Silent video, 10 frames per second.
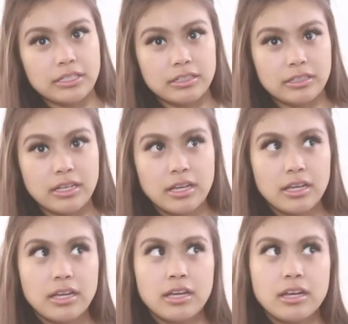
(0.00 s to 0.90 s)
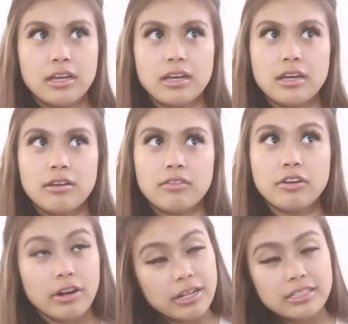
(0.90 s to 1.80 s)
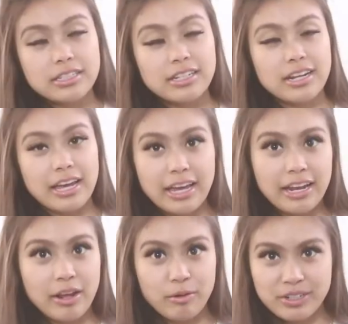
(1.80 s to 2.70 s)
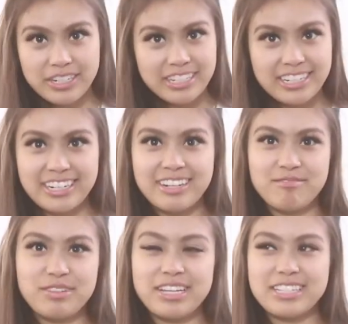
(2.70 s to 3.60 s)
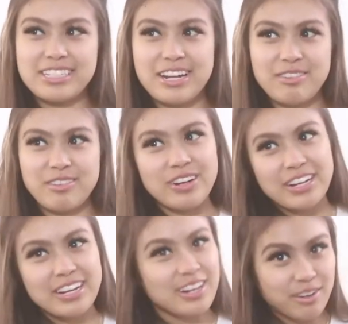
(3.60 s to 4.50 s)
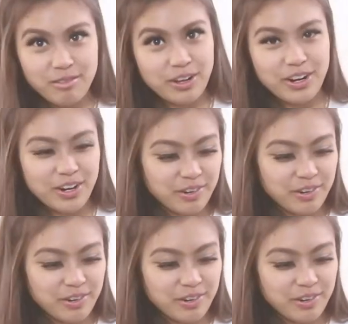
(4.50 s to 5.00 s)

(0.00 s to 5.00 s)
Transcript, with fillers: I took for granted and I wish I didn't, because now here we are.